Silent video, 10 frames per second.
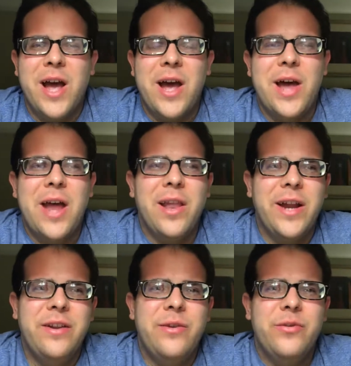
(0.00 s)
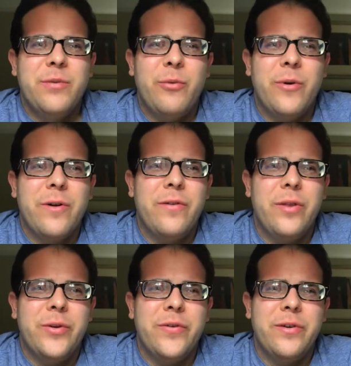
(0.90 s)
I'd like to do some more for
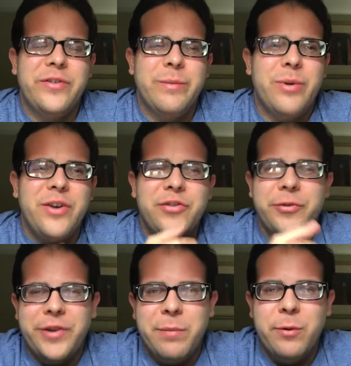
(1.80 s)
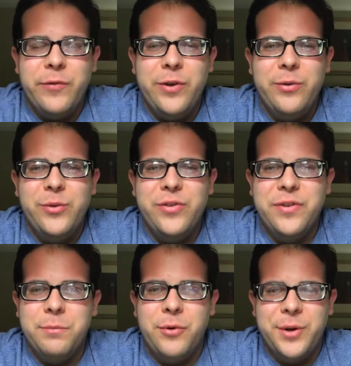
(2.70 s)
those first impression type reviews
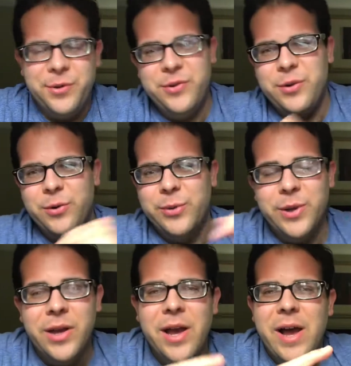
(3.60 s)
some point soon.